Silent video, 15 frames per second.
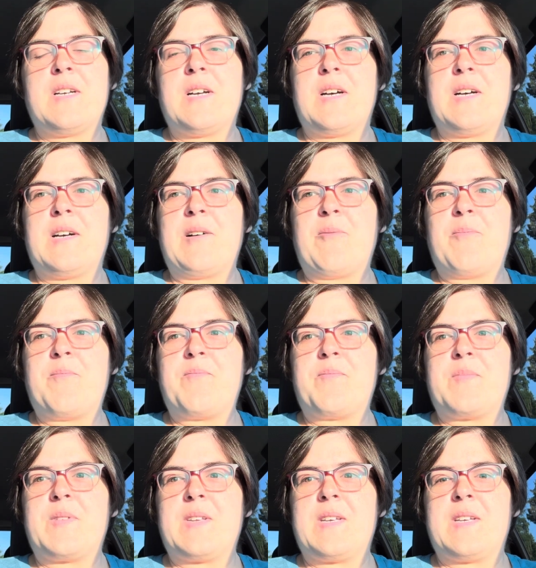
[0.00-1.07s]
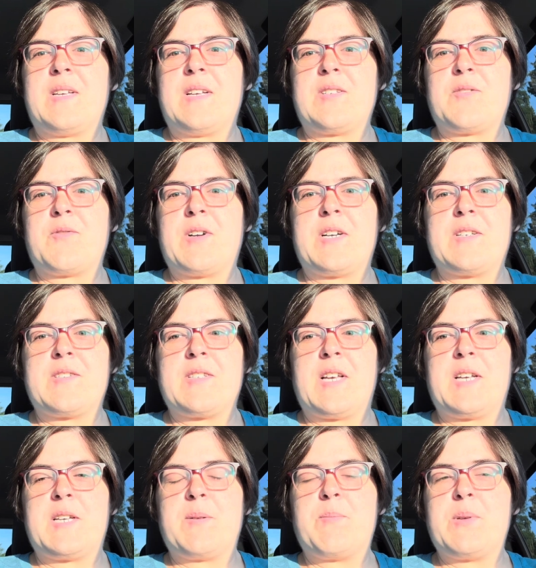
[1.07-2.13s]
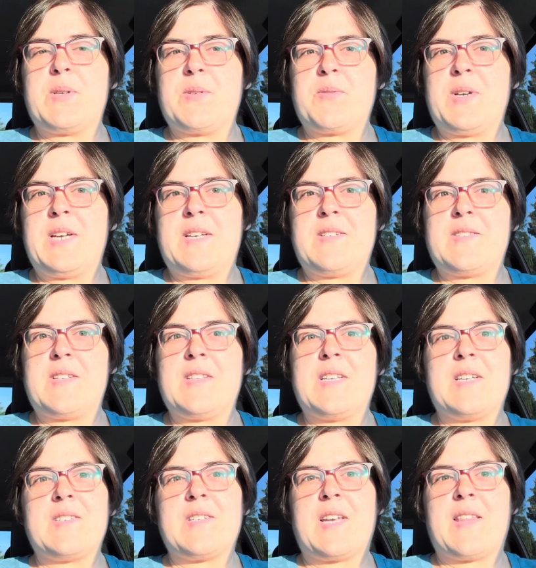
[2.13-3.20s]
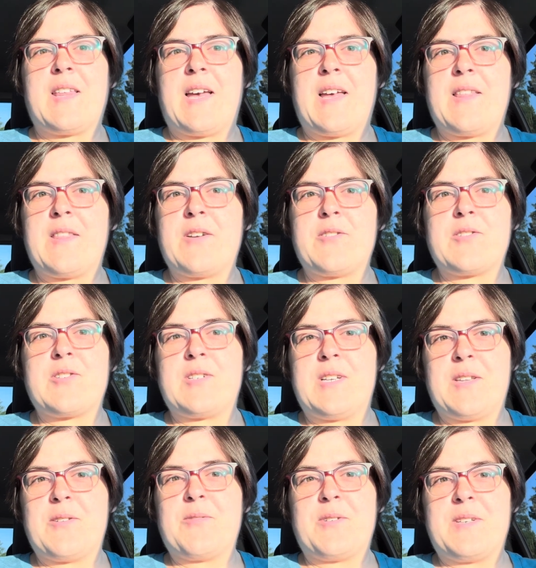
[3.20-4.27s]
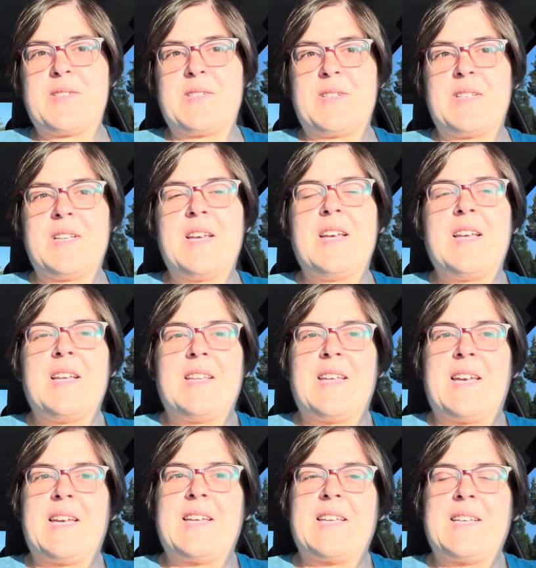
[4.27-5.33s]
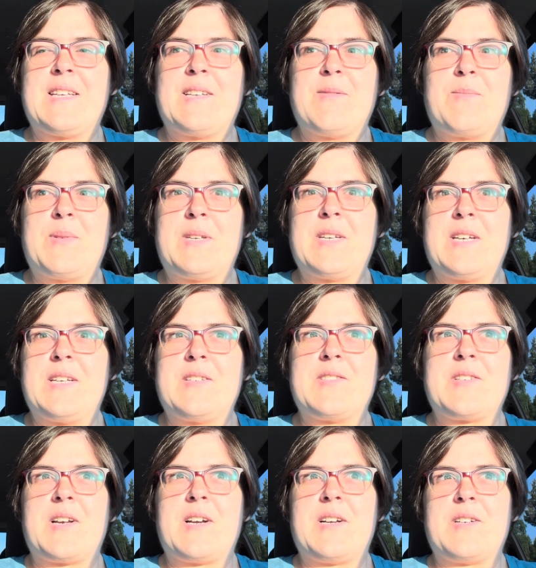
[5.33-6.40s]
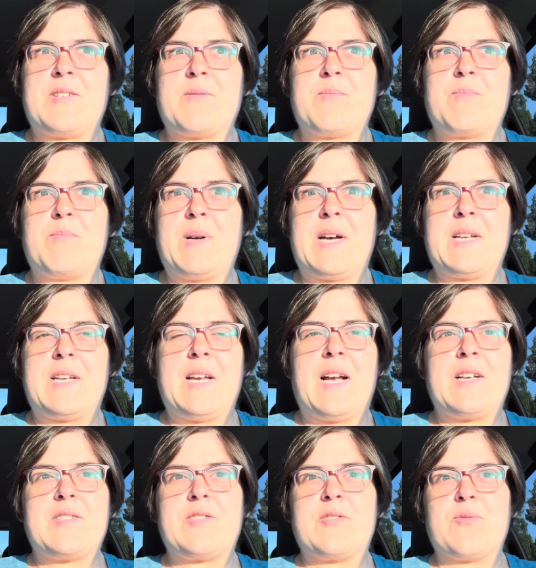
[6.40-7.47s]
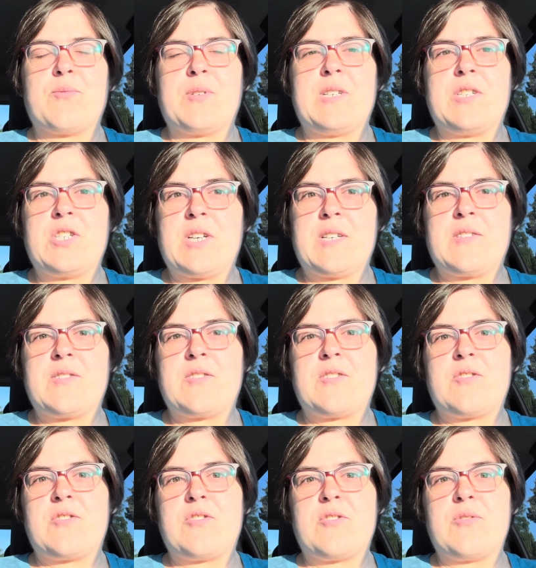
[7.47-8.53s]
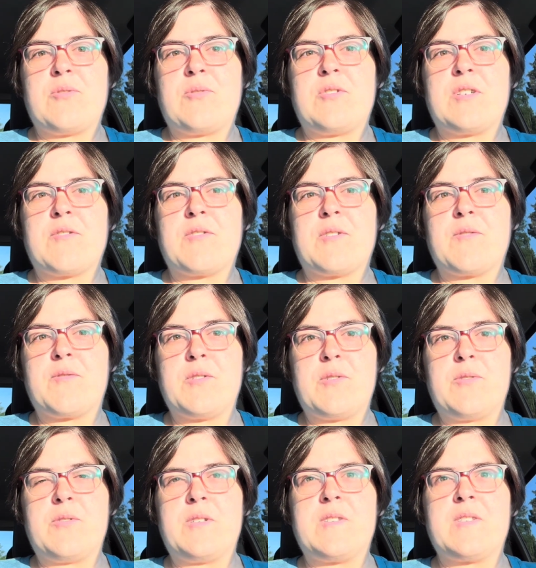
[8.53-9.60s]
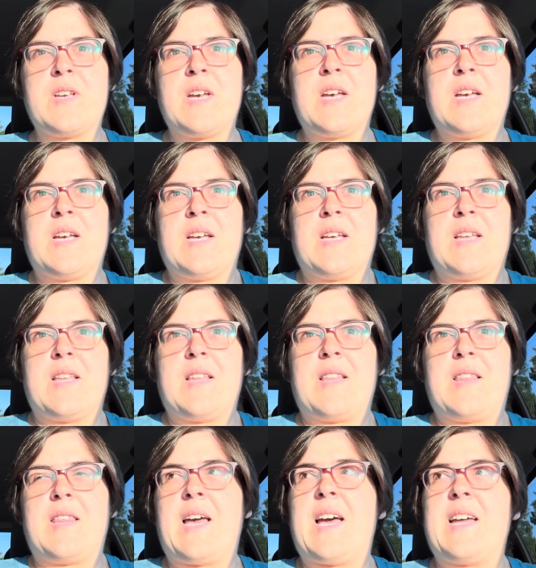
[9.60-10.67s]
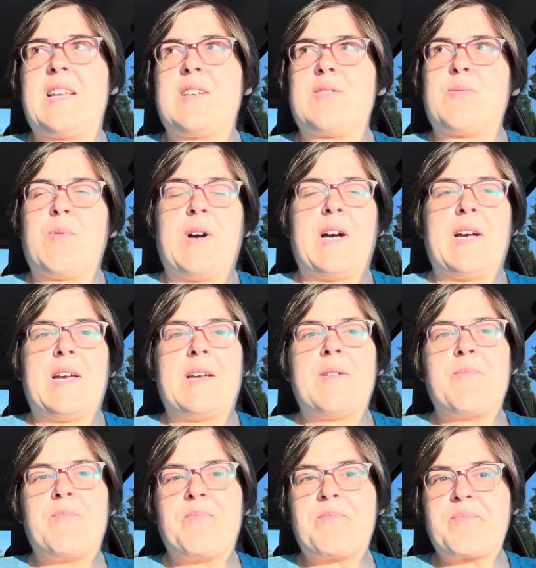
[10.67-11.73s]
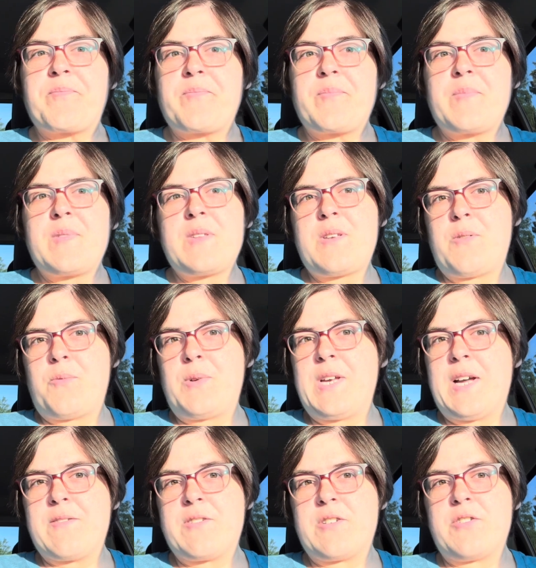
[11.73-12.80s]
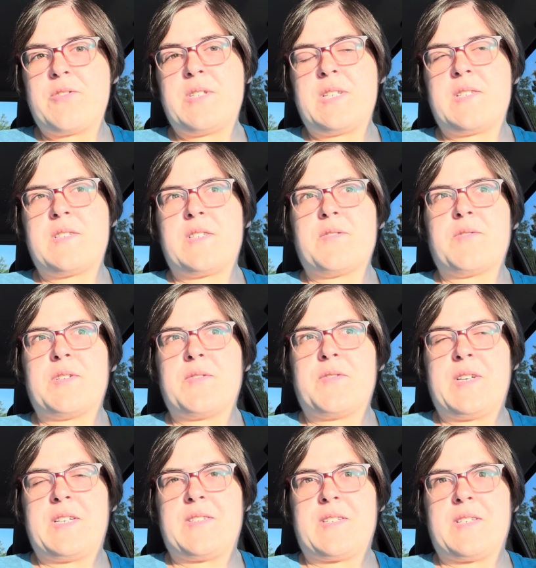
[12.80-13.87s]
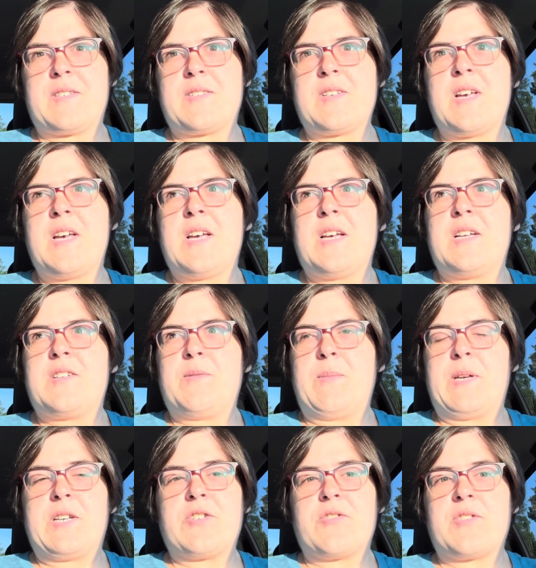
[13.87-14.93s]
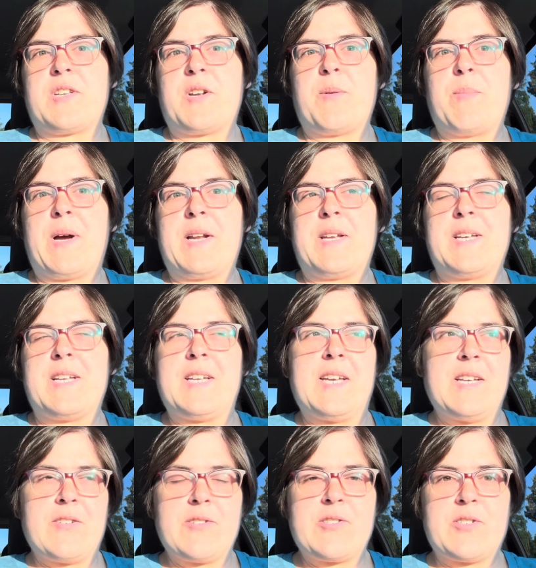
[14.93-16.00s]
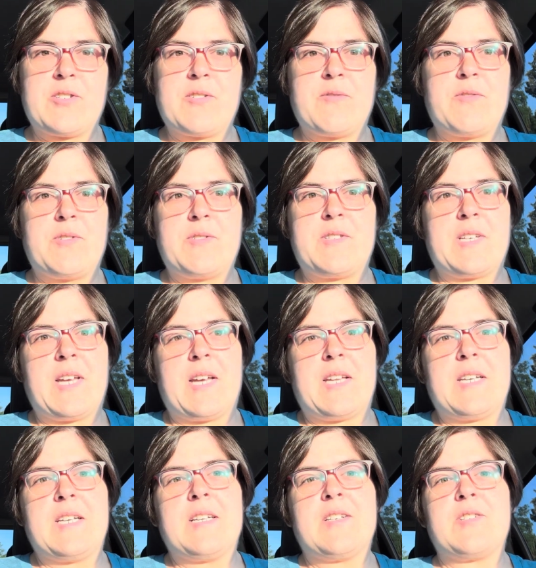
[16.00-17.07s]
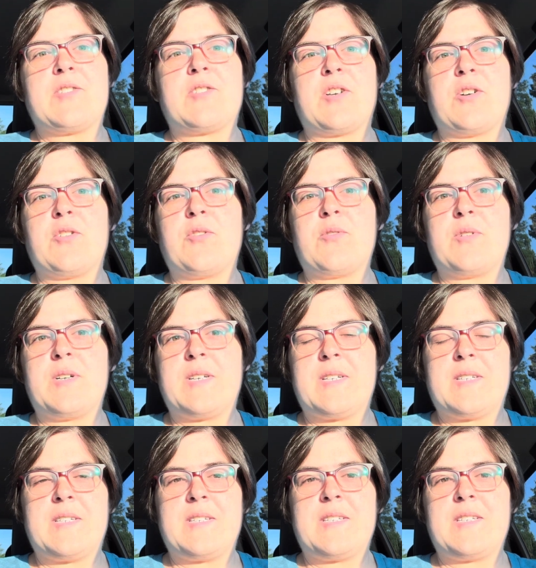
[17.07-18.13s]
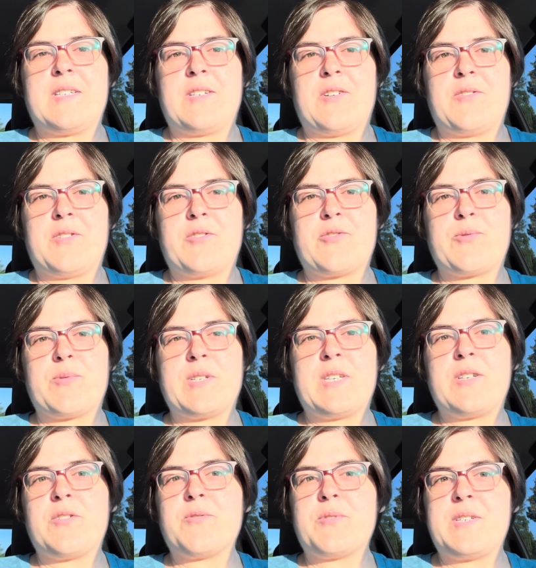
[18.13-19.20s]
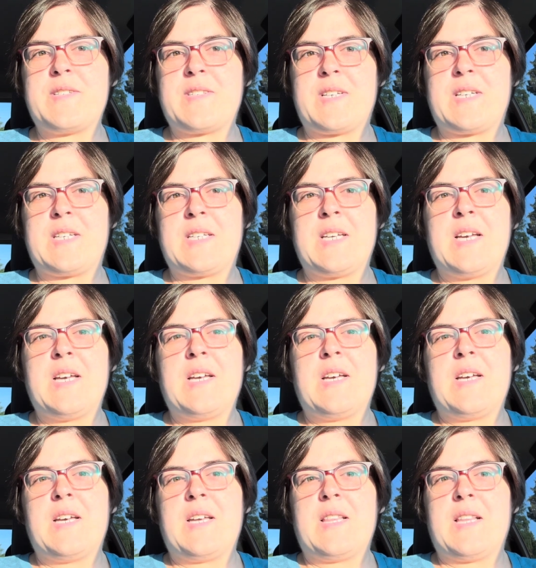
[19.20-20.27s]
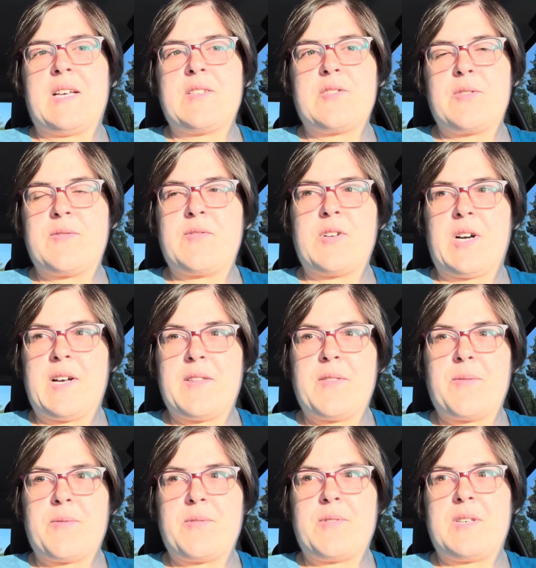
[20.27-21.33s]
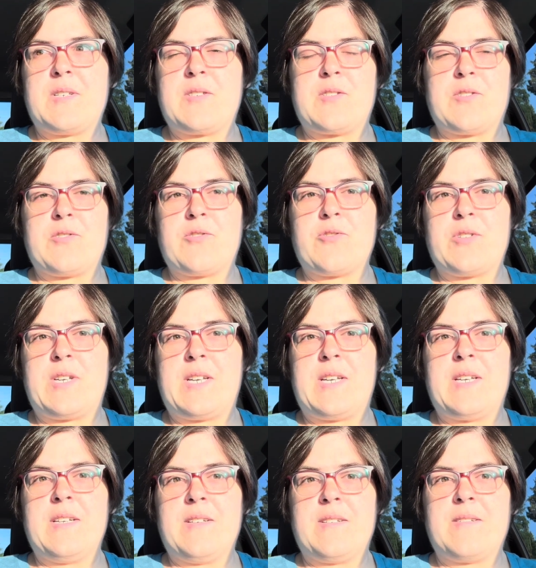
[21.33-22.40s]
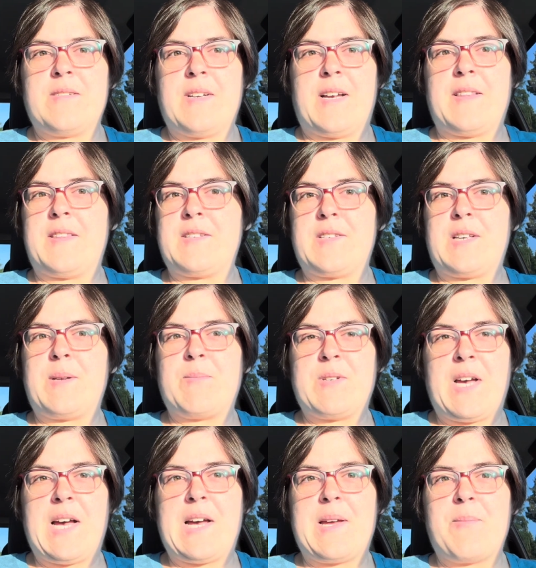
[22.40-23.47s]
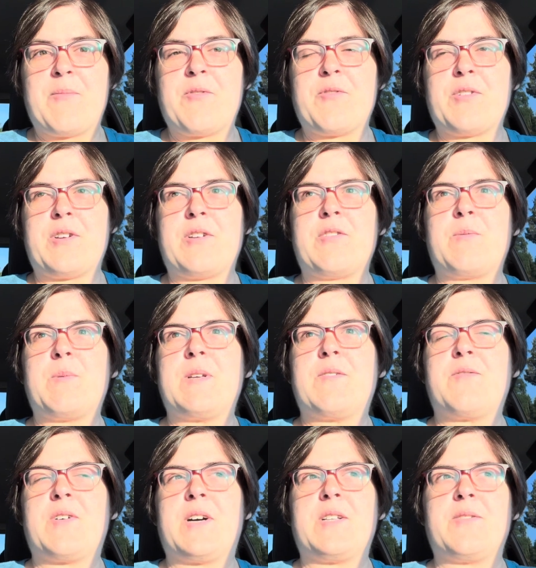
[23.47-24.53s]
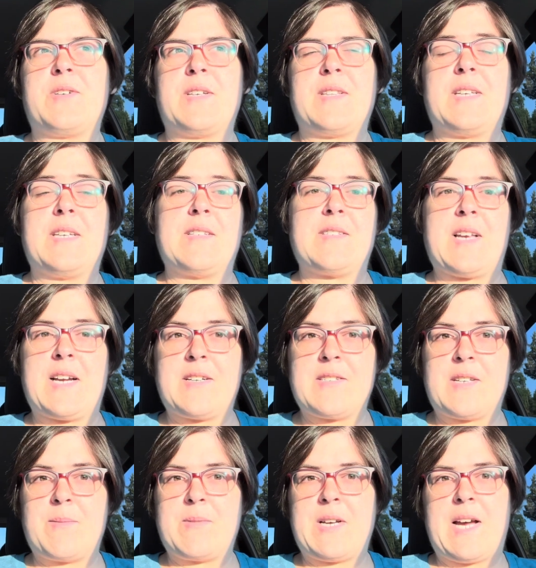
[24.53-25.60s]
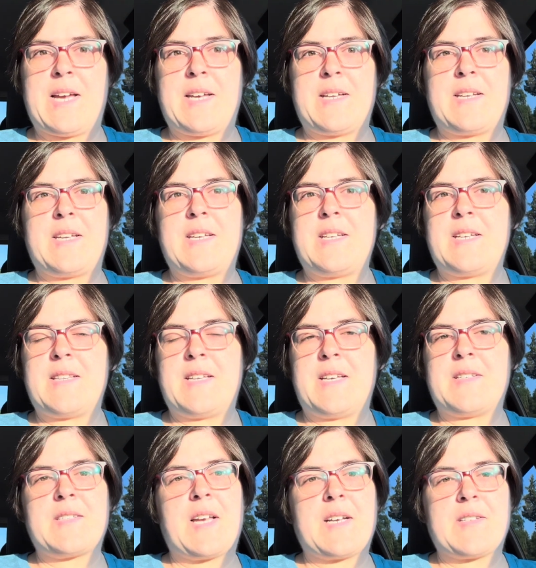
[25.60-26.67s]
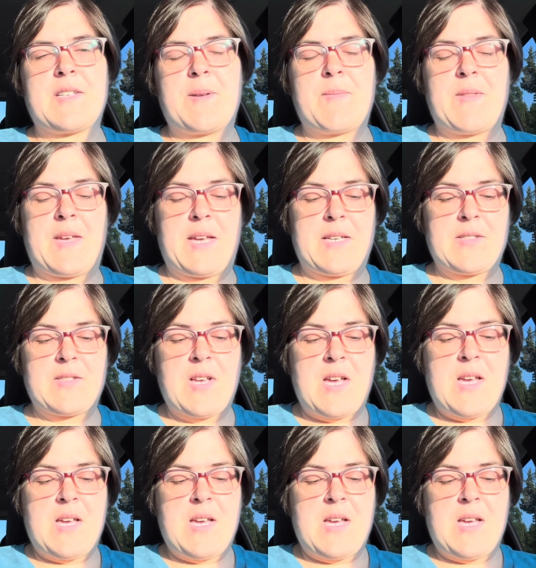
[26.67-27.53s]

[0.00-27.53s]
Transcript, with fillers: Um, as far as like purees and things like that, there's another reason, like, because our body has to readjust to different foods, that is why we have to do these different phases to make sure that our body can handle certain foods again. So, you know, there's really no reason, unless you've gone through this surgery at the same time, for you to be following the exact same diet, eating the exact same things.